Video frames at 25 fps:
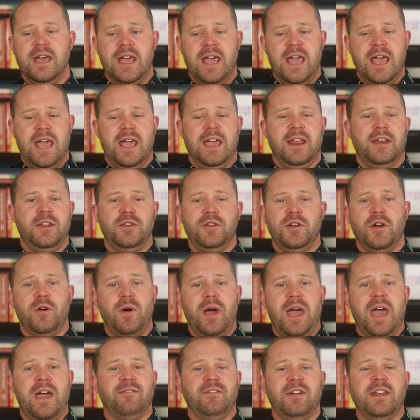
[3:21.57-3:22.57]
and you
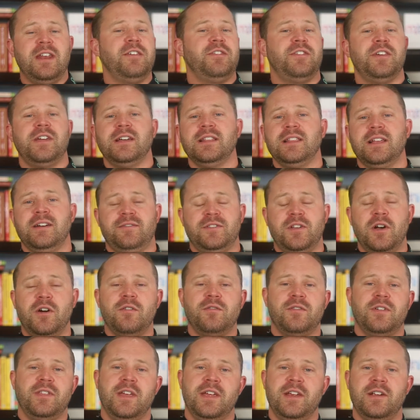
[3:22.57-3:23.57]
don't have anything left
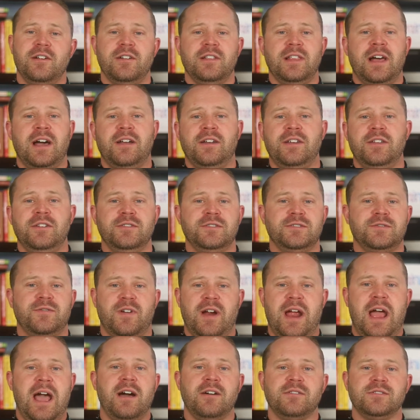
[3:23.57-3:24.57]
over that you're allowed to use
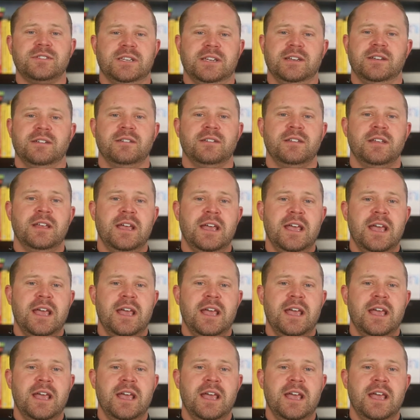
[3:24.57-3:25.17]
for housing.